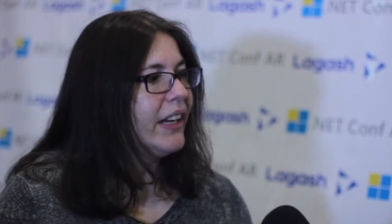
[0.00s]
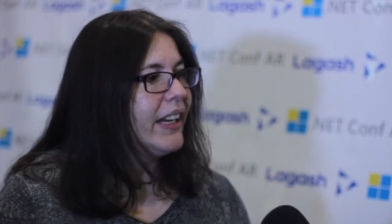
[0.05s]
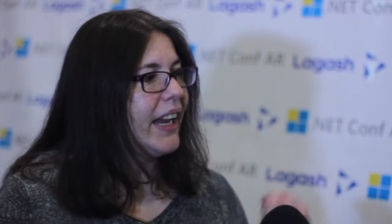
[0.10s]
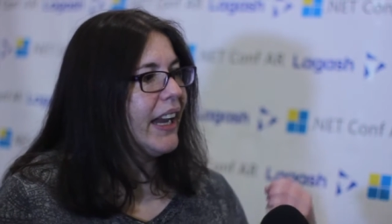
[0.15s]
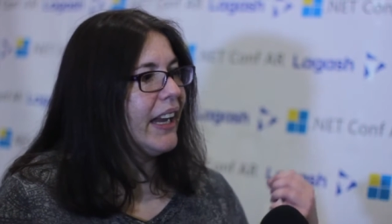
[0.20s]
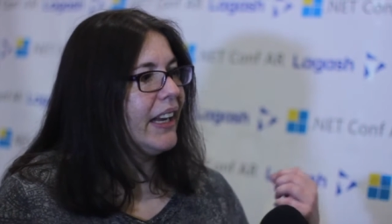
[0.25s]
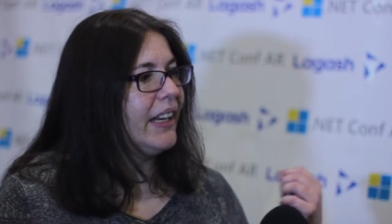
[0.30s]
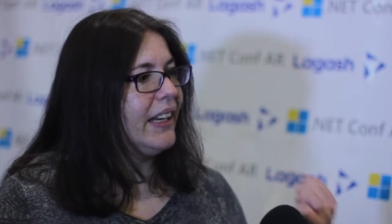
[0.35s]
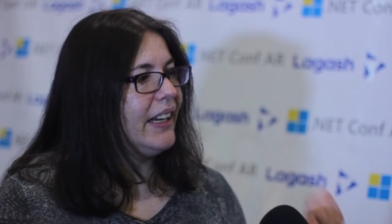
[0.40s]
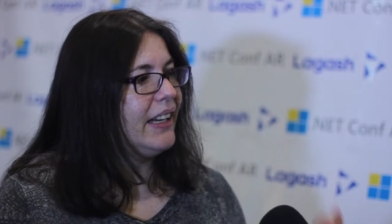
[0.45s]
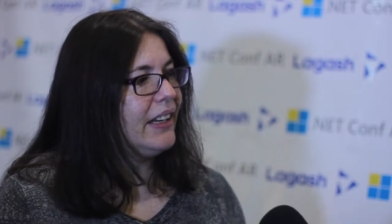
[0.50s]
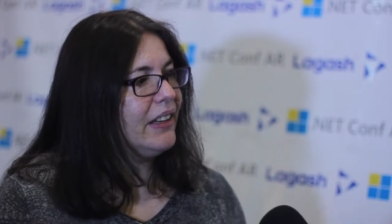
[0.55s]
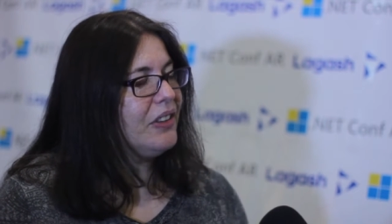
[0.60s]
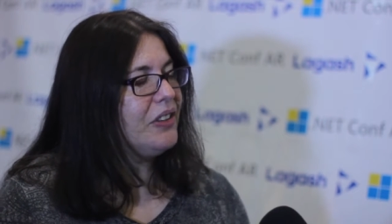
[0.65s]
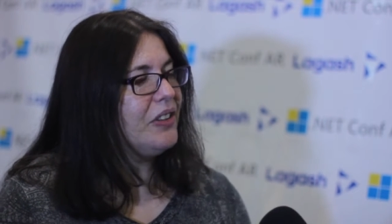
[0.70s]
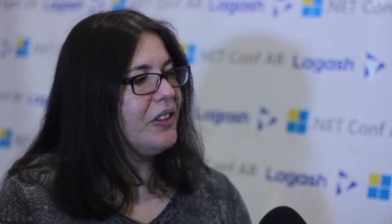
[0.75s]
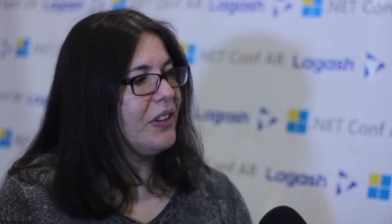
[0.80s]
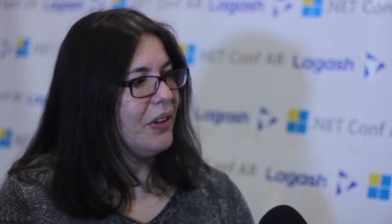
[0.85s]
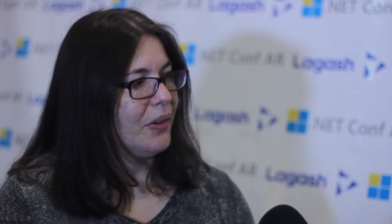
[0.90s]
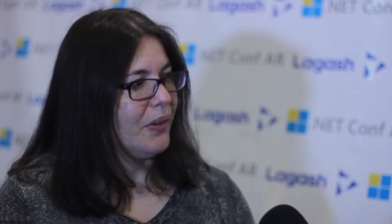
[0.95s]
can
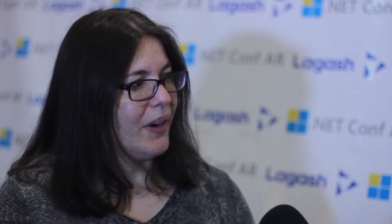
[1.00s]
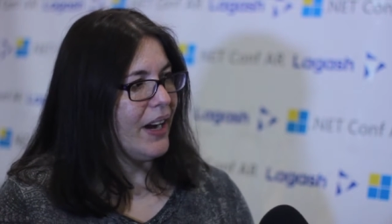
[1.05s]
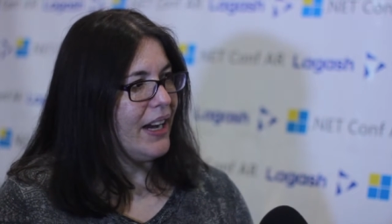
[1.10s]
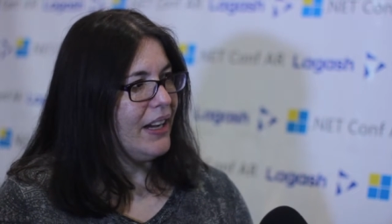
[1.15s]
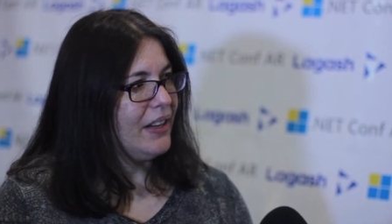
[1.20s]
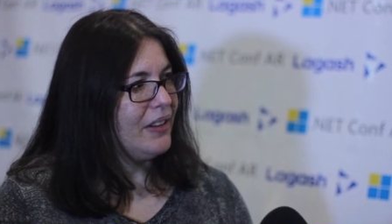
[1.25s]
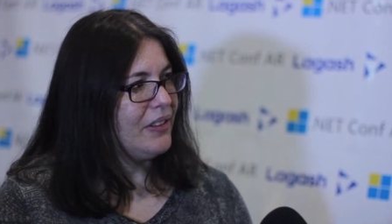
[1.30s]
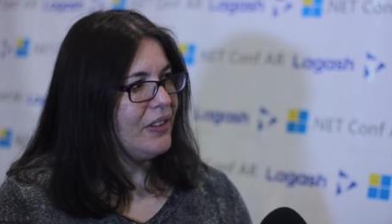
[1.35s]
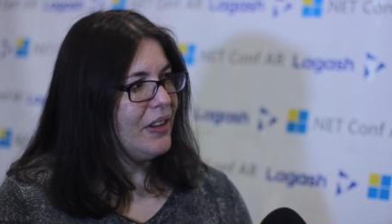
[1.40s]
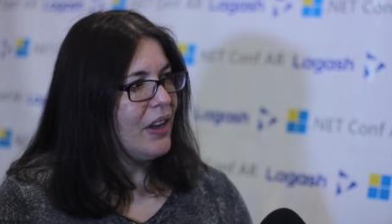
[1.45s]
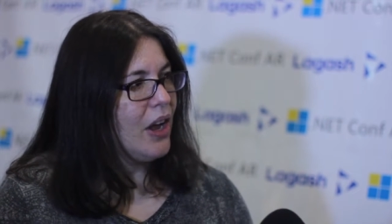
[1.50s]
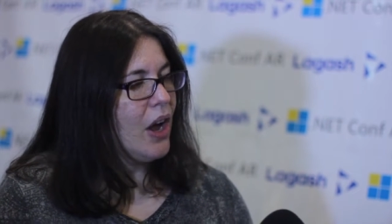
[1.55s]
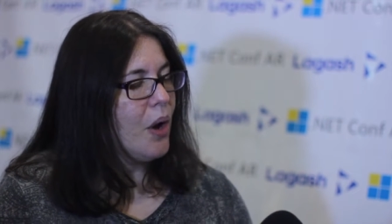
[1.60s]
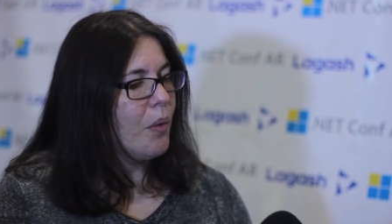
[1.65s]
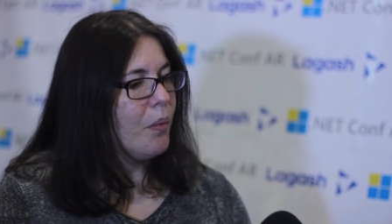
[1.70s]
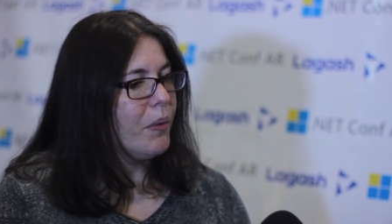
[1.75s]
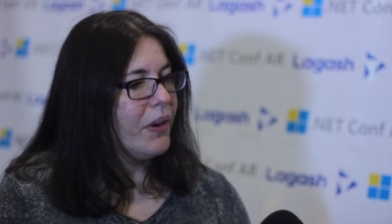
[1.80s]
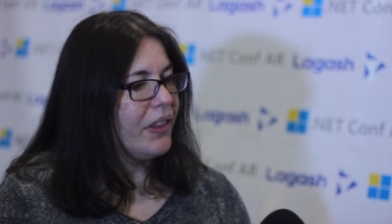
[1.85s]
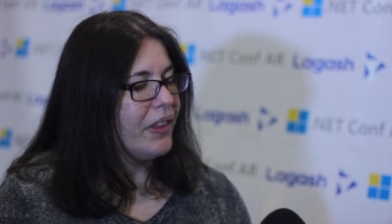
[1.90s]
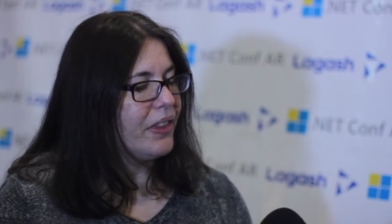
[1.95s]
integrate
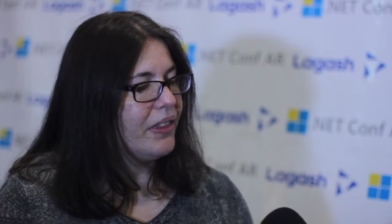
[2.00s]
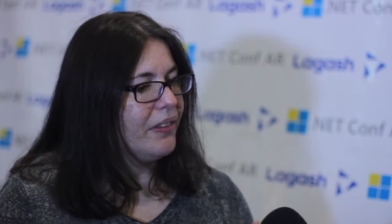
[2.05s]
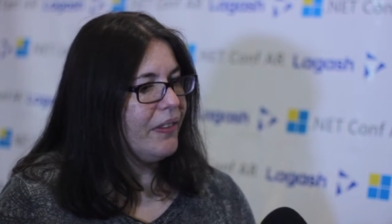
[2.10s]
with